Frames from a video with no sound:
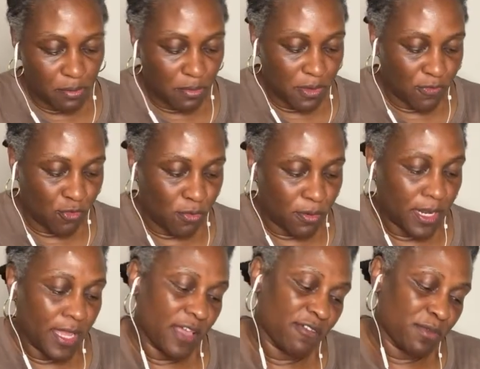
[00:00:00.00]
before, but I
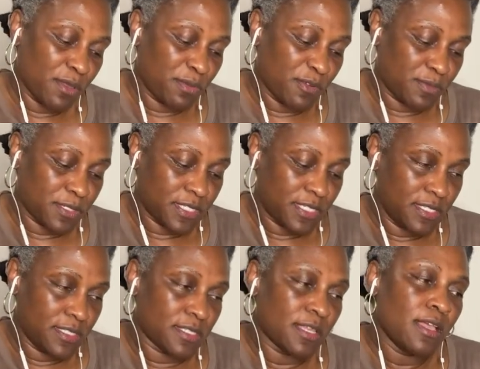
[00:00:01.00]
have bell pepper
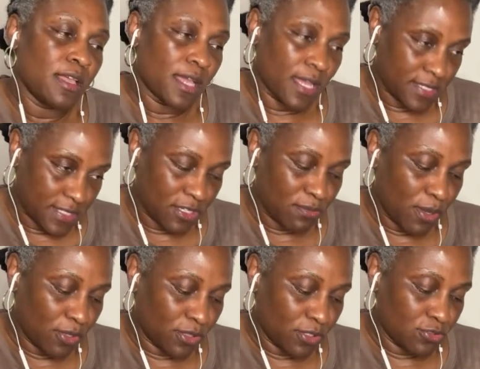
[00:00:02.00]
seeds. I still
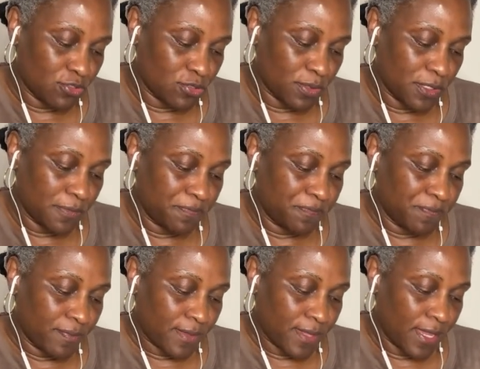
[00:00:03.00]
bought those, but
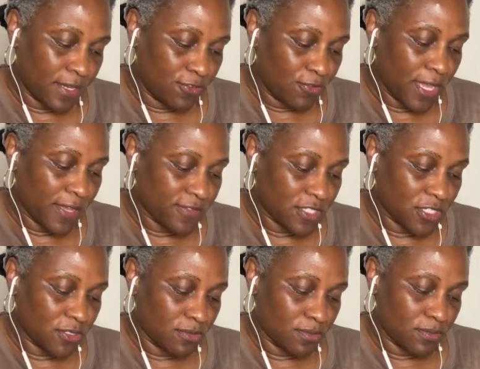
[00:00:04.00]
I do have
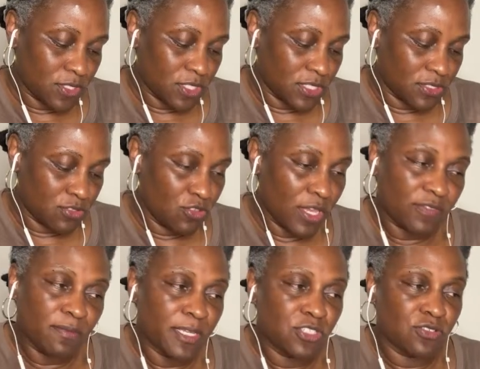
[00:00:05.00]
some, just, you have to
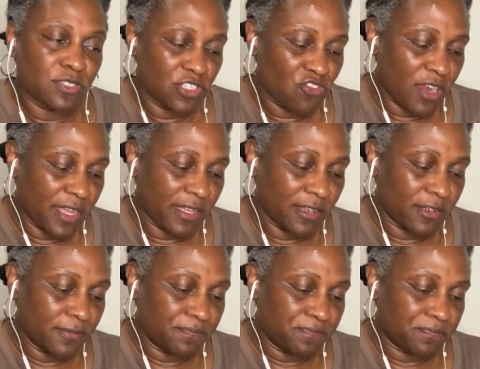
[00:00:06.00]
make sure they dry
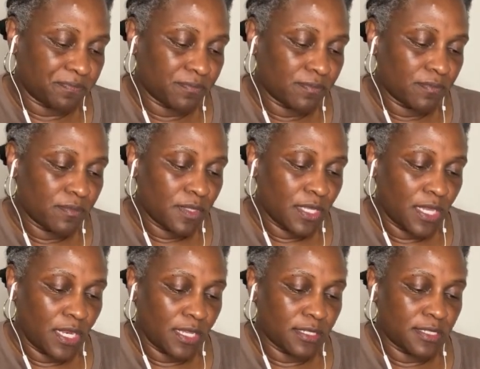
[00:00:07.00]
out. And
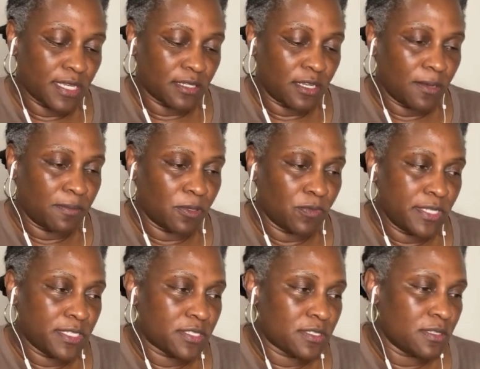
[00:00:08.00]
they could take a couple of
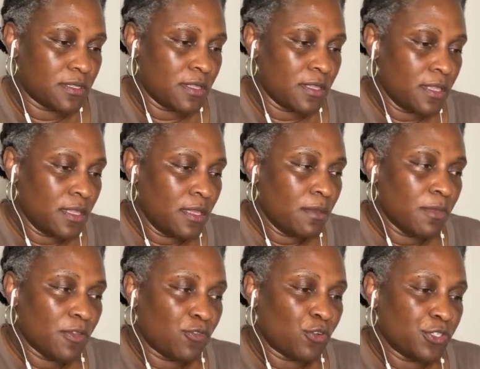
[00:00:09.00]
weeks
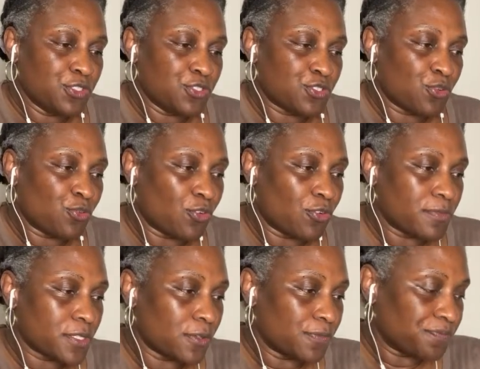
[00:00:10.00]
before you store them,
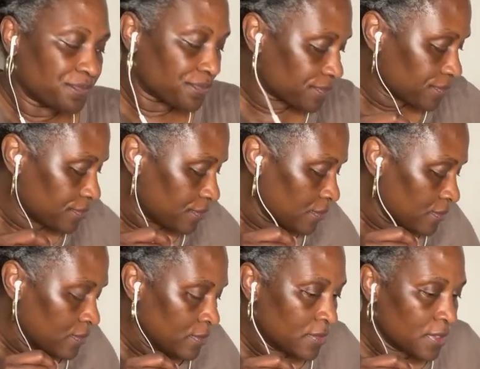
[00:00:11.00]
so
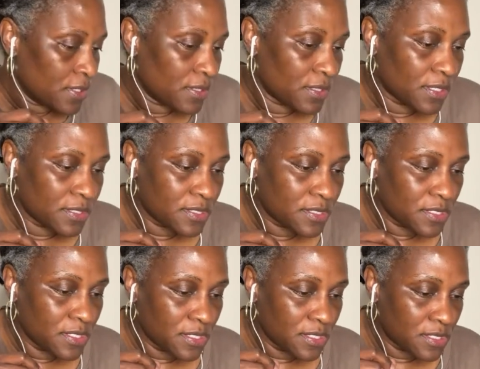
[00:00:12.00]
that's
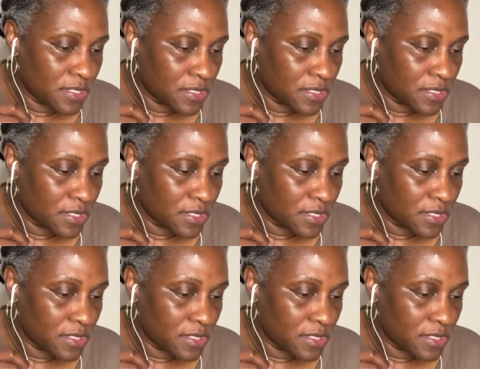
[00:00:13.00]
it.